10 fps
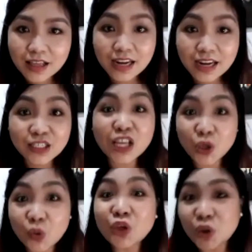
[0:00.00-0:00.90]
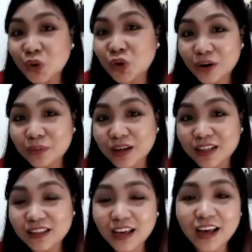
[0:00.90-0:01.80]
That is the new
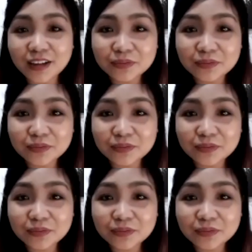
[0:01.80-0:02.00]
normal. Yeah.